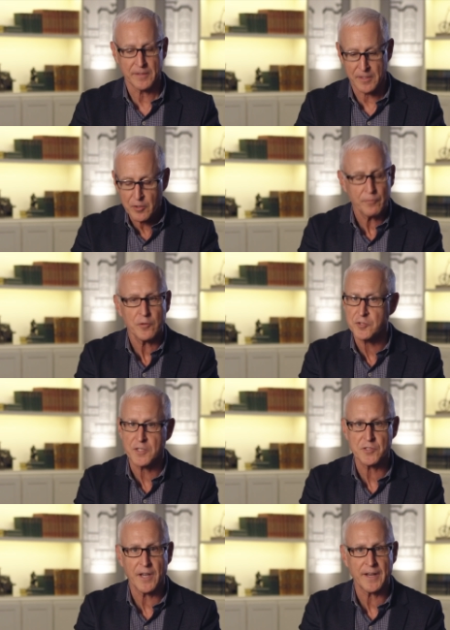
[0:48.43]
the universe
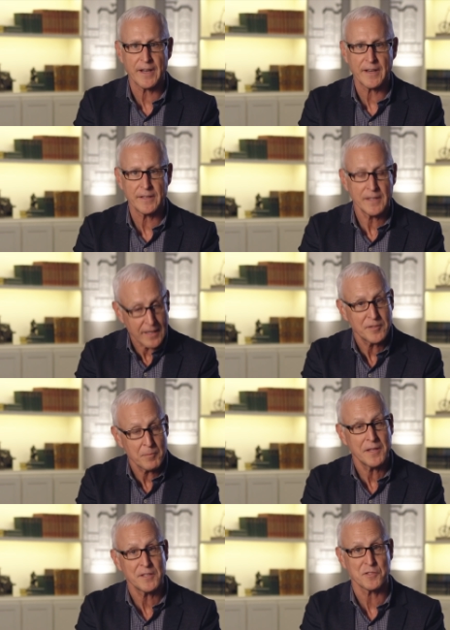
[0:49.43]
does not need
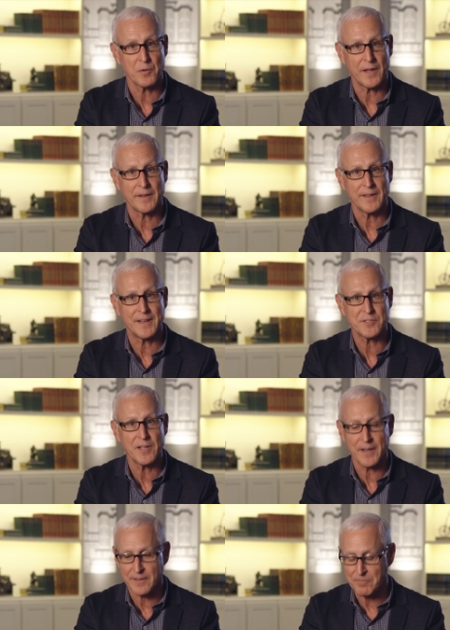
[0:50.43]
to be this way. It's
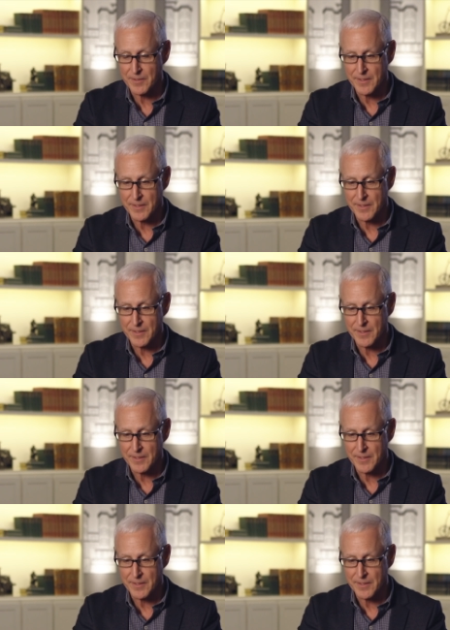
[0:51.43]
not